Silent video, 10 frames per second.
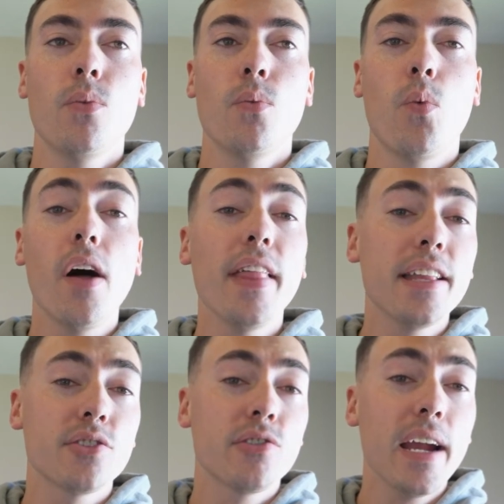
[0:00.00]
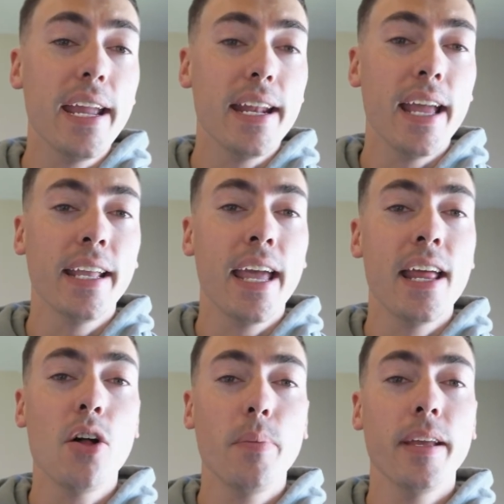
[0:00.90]
While that's great and can
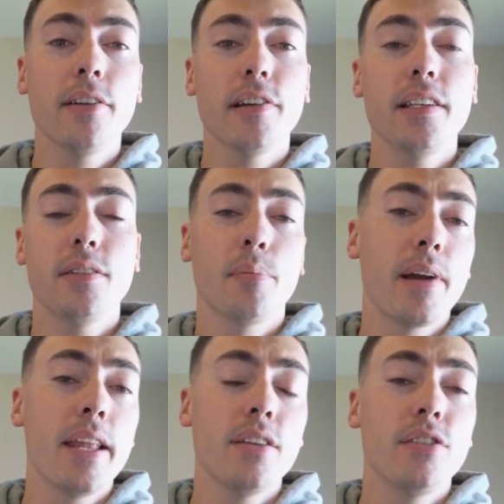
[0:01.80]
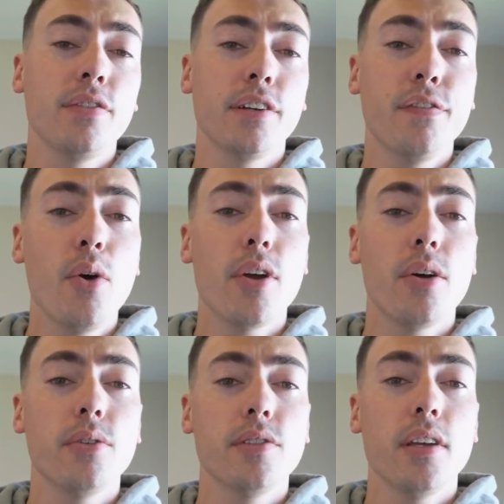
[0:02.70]
help increase the brightness of your
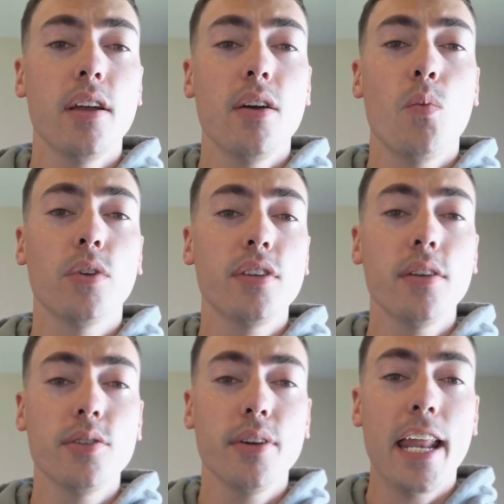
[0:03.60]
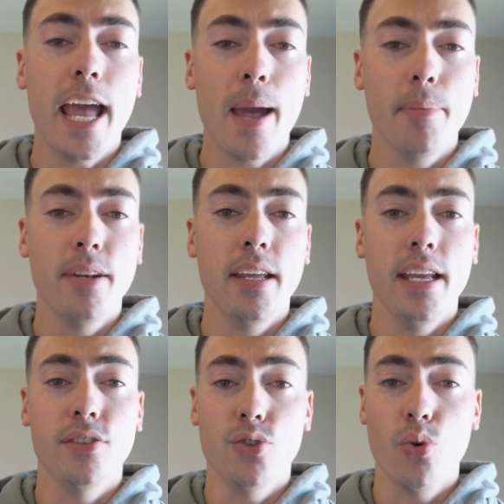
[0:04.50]
photos, what's also going to happen
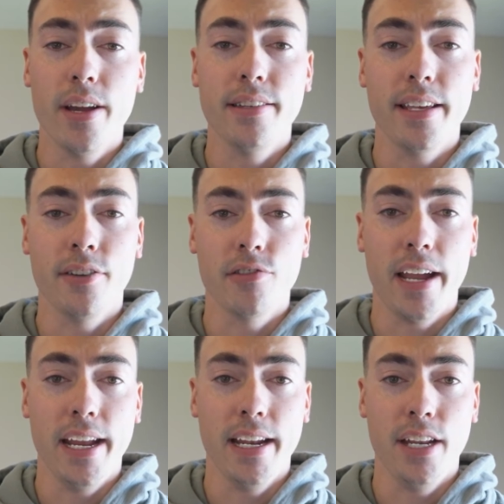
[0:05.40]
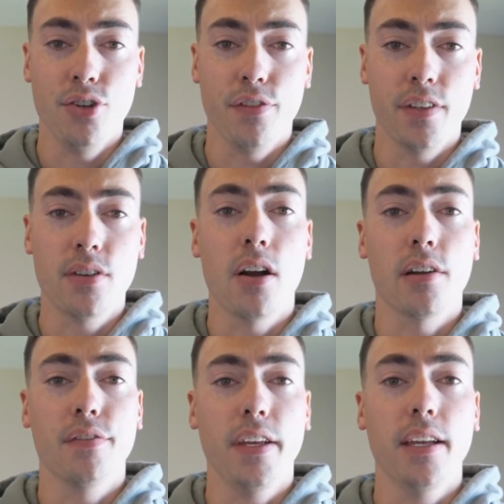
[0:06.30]
is noise and grain in your
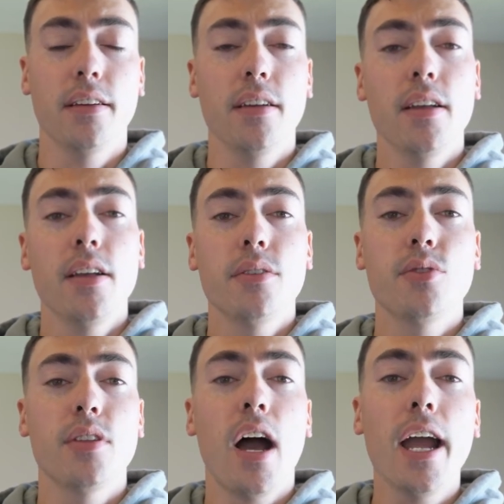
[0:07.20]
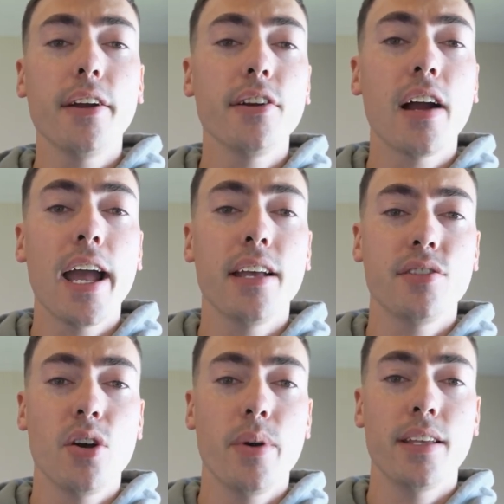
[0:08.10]
photography. So the higher your
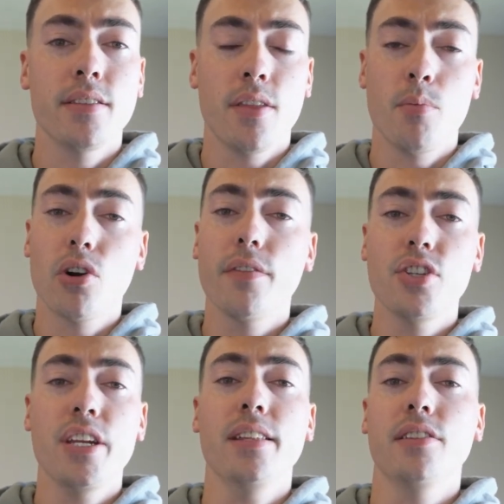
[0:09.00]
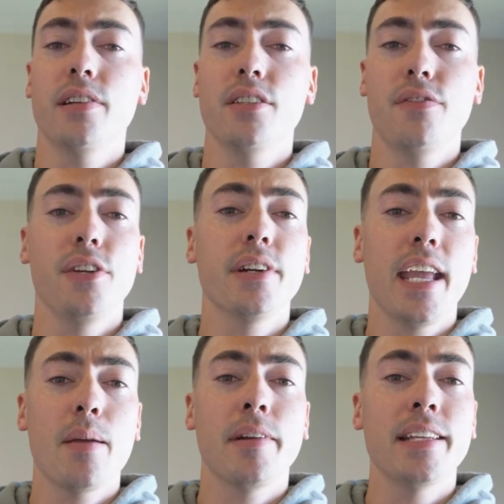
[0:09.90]
ISO is, the more of a chance there is for your
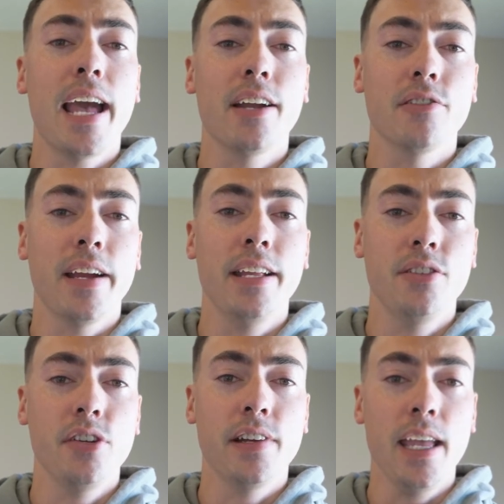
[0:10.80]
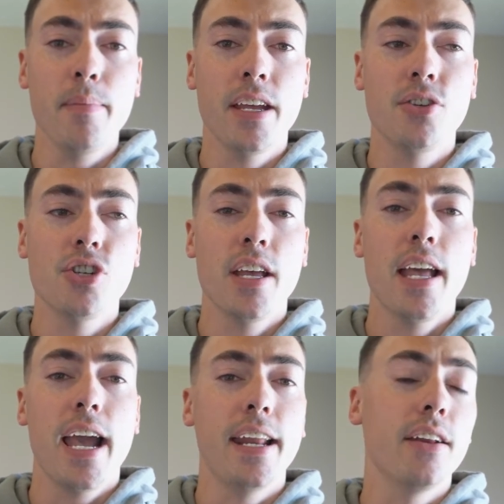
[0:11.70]
camera to add grain to your image,
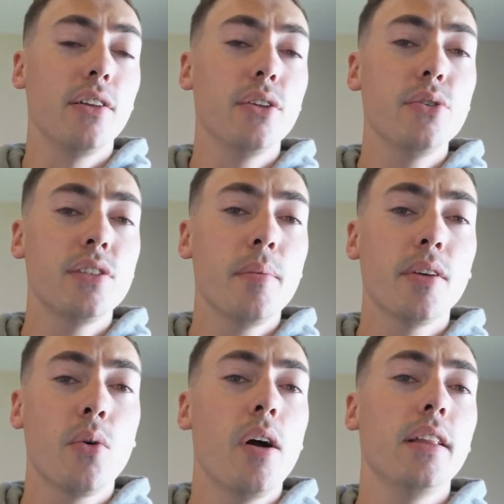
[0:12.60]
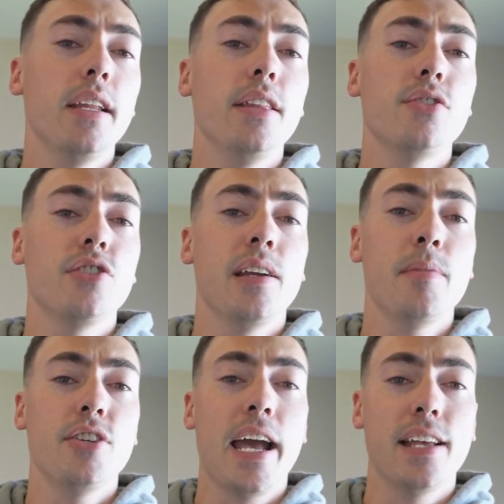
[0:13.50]
and it'll lose some of the quality that your
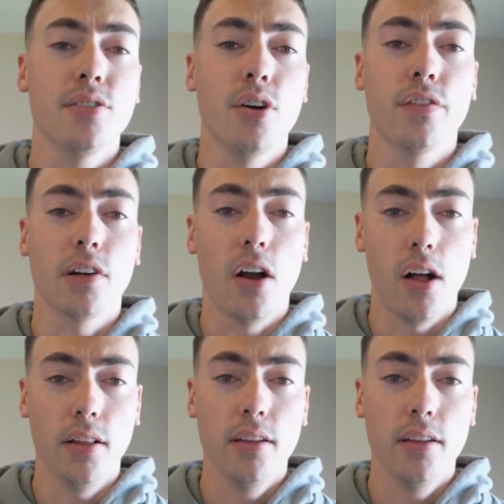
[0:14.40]
image has overall.